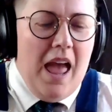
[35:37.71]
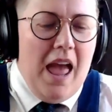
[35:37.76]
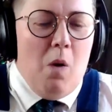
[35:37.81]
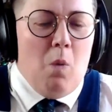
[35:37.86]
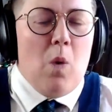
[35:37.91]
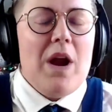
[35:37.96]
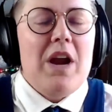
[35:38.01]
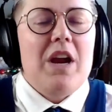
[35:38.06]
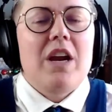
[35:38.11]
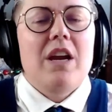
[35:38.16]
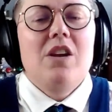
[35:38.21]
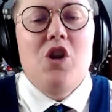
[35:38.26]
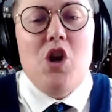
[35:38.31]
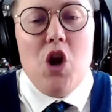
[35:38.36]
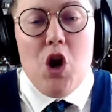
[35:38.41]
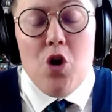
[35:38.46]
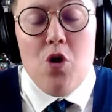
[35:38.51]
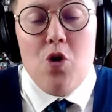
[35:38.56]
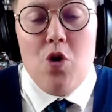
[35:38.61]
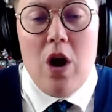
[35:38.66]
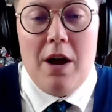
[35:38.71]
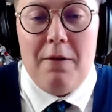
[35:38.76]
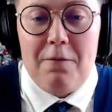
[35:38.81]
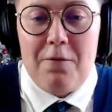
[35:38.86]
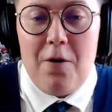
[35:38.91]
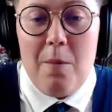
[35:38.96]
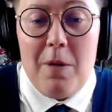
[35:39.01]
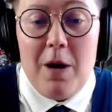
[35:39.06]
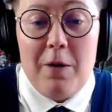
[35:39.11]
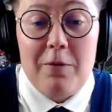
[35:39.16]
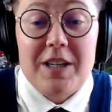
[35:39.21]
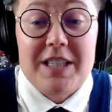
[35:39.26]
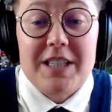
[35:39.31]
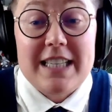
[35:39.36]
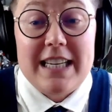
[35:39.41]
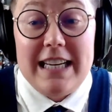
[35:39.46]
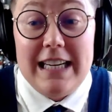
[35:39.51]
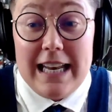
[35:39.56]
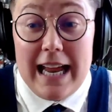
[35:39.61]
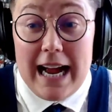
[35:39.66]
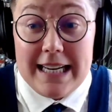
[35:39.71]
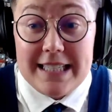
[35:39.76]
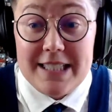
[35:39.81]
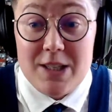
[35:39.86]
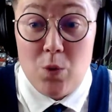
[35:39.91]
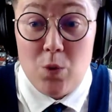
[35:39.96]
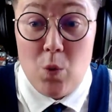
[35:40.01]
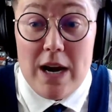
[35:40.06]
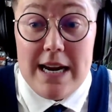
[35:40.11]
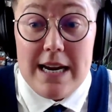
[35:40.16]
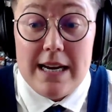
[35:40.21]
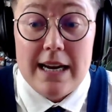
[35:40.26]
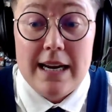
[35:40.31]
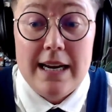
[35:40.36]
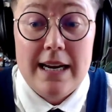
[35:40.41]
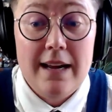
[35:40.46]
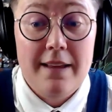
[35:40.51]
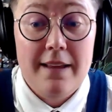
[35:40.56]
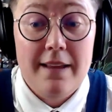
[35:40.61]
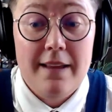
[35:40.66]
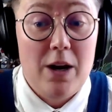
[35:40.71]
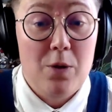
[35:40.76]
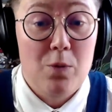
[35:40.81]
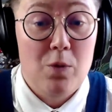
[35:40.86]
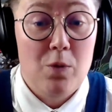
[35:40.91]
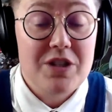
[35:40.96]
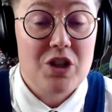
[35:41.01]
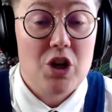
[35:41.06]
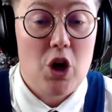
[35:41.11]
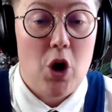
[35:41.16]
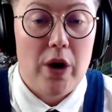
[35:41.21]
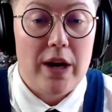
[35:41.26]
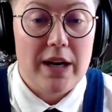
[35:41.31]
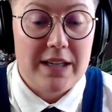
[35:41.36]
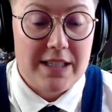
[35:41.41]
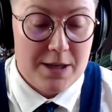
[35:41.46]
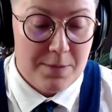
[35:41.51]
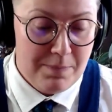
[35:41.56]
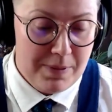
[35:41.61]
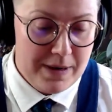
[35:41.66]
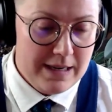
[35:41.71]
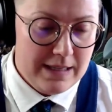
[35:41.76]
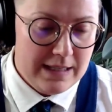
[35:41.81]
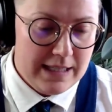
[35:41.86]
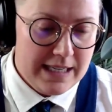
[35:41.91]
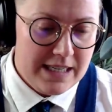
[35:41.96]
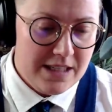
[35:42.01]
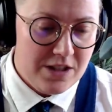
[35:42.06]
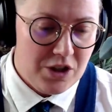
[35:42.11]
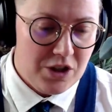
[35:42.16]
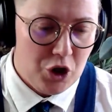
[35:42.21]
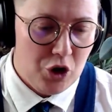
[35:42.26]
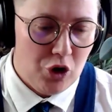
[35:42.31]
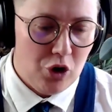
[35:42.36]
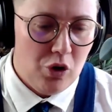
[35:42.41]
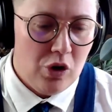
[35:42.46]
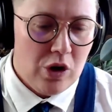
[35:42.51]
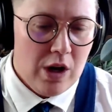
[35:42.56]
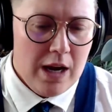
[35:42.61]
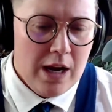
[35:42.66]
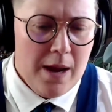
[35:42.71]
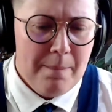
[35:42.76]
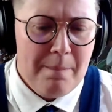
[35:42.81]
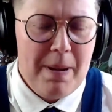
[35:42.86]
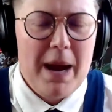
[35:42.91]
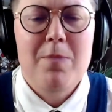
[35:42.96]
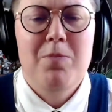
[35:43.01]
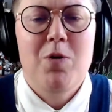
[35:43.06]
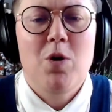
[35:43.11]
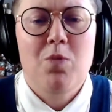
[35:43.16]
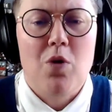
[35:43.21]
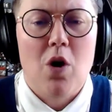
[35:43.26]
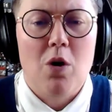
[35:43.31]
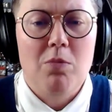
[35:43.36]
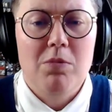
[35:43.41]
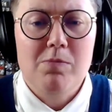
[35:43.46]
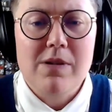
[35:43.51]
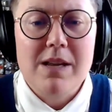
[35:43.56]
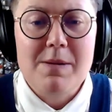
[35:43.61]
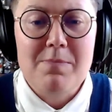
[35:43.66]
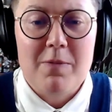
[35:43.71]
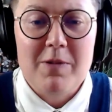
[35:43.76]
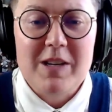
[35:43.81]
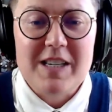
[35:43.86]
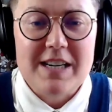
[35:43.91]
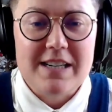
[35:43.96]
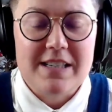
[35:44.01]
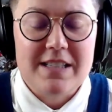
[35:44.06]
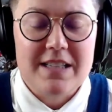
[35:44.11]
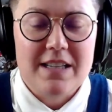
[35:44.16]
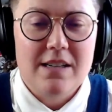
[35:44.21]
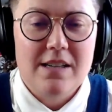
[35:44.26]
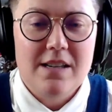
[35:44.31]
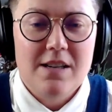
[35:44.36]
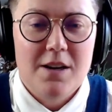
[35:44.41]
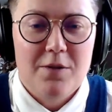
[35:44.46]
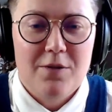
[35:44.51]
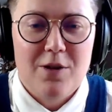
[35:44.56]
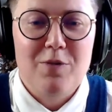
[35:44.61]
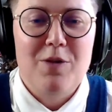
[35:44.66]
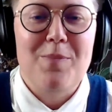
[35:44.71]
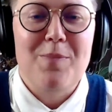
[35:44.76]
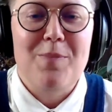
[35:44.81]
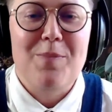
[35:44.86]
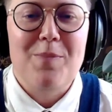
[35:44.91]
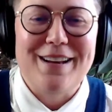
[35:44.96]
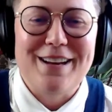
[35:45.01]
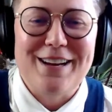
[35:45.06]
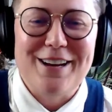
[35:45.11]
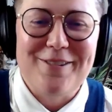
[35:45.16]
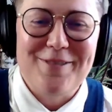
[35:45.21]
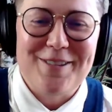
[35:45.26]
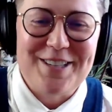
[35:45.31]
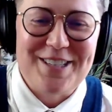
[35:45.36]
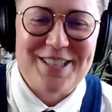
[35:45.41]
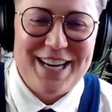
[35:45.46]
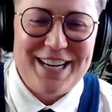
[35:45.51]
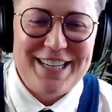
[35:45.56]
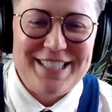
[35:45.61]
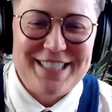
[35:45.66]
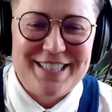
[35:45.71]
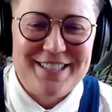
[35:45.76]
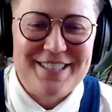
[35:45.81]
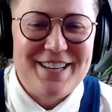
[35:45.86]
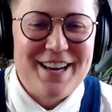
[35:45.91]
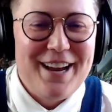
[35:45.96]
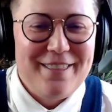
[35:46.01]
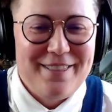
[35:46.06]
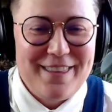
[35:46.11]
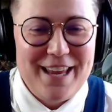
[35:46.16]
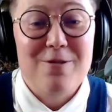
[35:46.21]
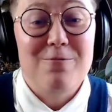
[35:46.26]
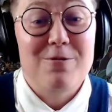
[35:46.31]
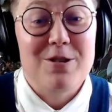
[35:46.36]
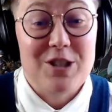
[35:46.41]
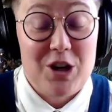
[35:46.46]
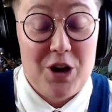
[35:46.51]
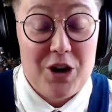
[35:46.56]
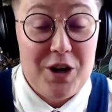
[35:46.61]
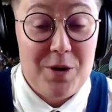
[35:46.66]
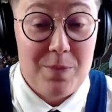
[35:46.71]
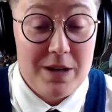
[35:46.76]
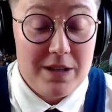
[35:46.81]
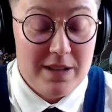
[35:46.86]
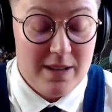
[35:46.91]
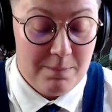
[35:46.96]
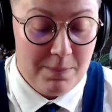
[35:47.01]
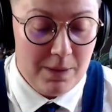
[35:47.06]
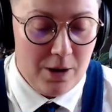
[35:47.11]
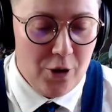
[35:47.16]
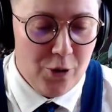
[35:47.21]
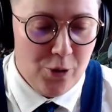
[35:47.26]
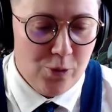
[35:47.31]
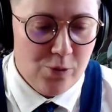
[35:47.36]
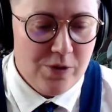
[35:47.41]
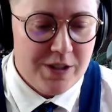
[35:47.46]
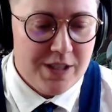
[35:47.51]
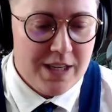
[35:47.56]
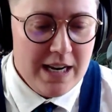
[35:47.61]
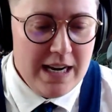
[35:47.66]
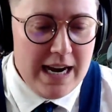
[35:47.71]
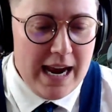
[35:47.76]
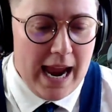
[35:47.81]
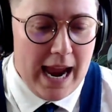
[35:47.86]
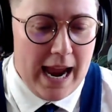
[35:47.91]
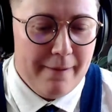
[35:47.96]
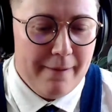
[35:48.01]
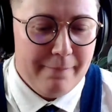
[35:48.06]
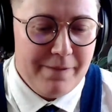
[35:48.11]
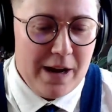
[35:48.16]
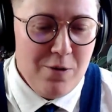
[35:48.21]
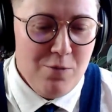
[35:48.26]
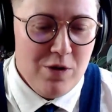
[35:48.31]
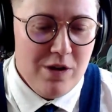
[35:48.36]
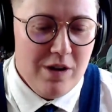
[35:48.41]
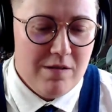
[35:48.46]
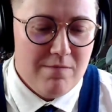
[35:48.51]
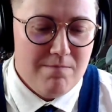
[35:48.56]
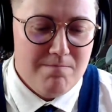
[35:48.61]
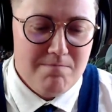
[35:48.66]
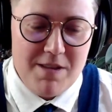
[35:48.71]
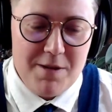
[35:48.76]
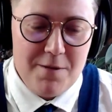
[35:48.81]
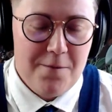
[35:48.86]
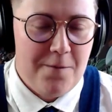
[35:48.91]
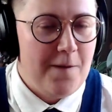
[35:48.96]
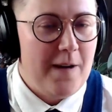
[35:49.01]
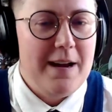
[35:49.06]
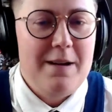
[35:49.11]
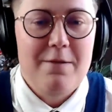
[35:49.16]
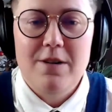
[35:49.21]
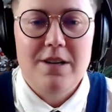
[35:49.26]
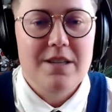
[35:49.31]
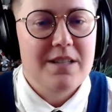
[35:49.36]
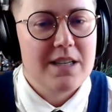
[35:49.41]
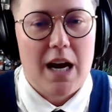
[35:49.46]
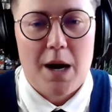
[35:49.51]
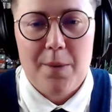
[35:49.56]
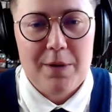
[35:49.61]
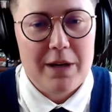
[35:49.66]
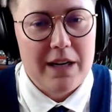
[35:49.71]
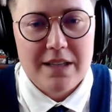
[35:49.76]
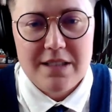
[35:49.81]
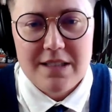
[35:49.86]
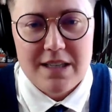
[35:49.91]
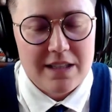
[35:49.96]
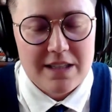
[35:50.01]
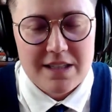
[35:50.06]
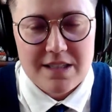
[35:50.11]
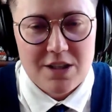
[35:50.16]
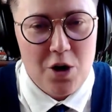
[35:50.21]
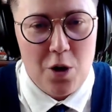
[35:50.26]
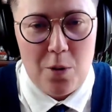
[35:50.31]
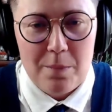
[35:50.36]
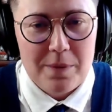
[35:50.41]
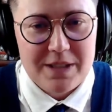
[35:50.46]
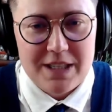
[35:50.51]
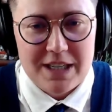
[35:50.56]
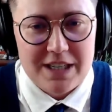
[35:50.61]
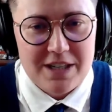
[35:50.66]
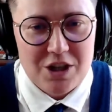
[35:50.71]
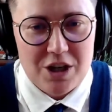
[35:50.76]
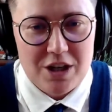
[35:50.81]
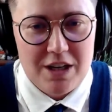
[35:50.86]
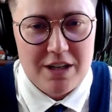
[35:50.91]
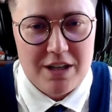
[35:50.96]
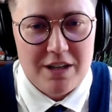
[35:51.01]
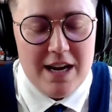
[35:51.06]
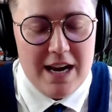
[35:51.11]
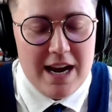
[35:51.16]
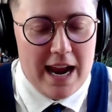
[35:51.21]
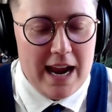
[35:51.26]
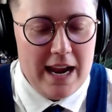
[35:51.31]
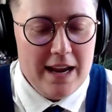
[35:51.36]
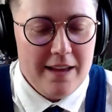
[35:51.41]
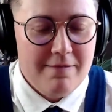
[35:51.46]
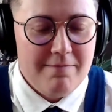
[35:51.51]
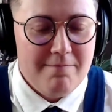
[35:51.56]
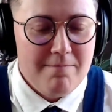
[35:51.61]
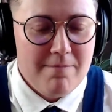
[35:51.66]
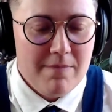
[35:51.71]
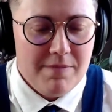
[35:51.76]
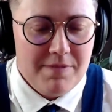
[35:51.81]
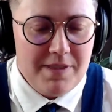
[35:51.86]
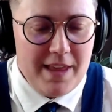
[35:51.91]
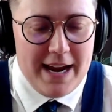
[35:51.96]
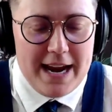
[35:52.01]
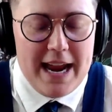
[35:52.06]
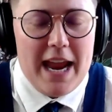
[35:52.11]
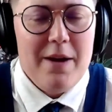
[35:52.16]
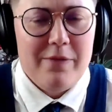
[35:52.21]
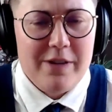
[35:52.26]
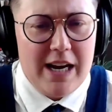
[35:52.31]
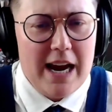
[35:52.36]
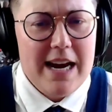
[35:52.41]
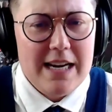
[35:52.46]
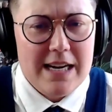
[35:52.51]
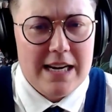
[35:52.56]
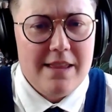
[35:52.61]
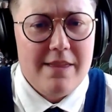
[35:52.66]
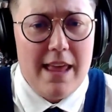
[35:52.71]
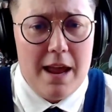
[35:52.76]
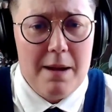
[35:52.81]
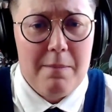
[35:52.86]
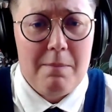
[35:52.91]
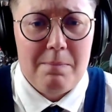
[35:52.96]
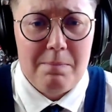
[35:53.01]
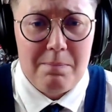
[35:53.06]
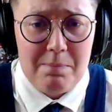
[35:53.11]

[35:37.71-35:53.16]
we knew from obviously last week that it was going to be these two. People probably predicted from the beginning of the season that it was going to be the Blues. They were the favourites coming into this competition, and they have taken that